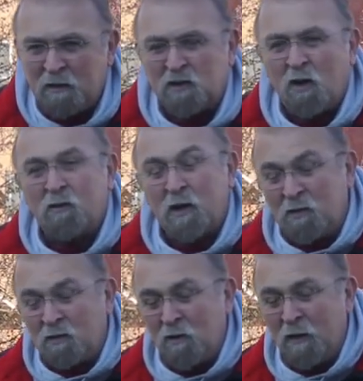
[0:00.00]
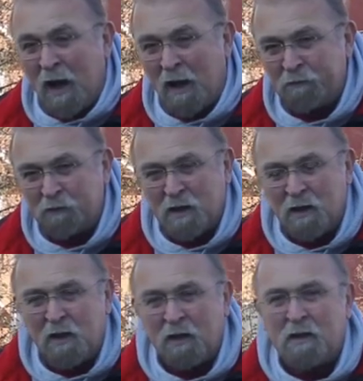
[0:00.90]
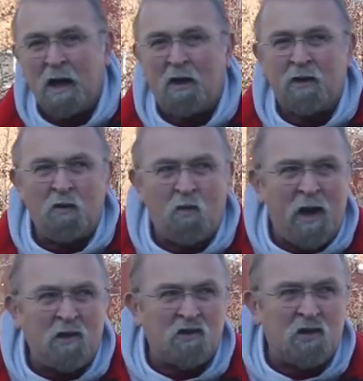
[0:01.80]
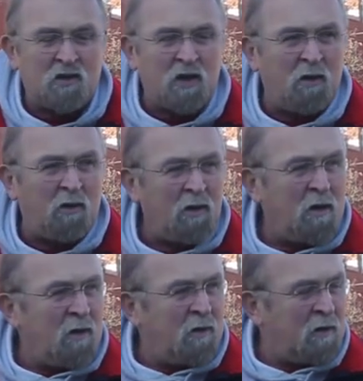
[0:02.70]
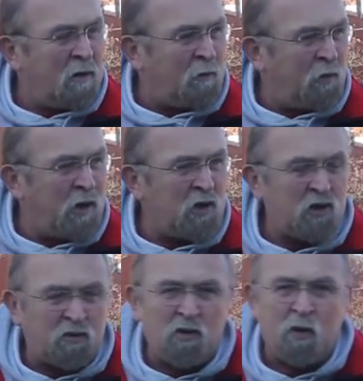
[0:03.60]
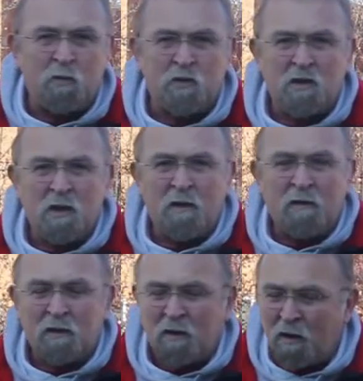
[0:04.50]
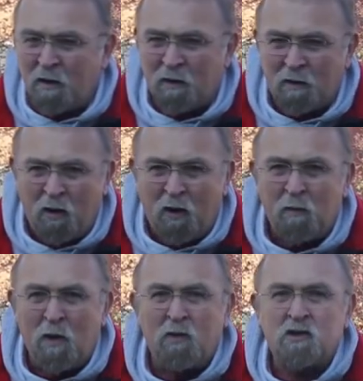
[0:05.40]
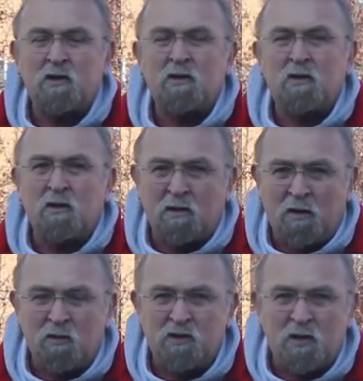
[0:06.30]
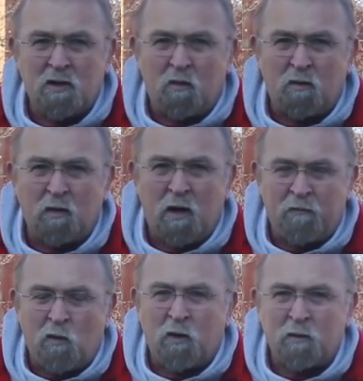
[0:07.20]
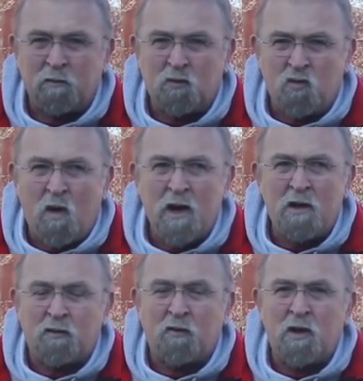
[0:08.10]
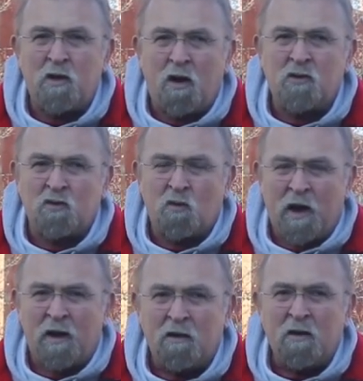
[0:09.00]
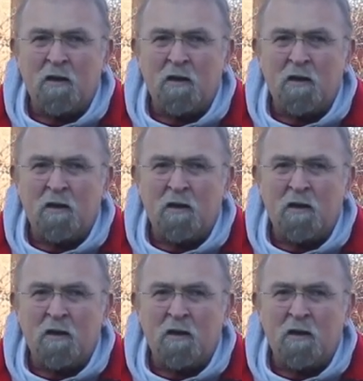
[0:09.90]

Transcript: So they do that. Now he waits until the British troops are almost close to the fort, 20, 30 yards away,